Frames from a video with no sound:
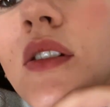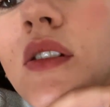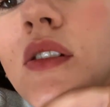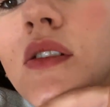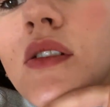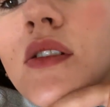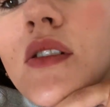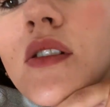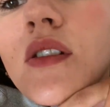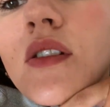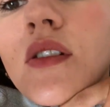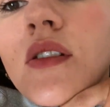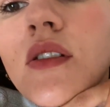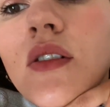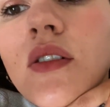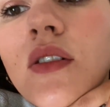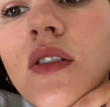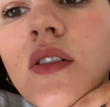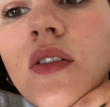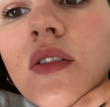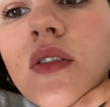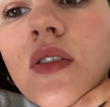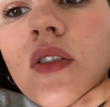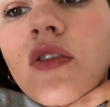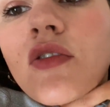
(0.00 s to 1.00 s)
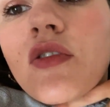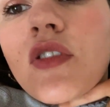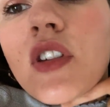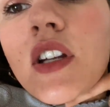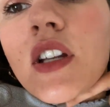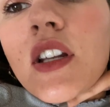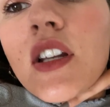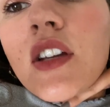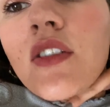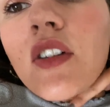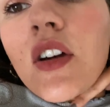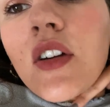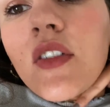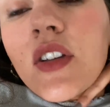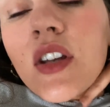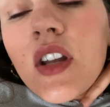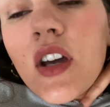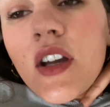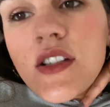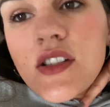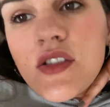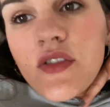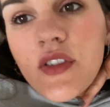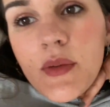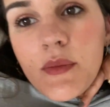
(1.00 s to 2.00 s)
is still really rather
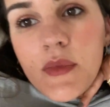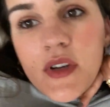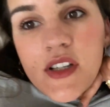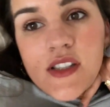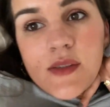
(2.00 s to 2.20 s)
nice around my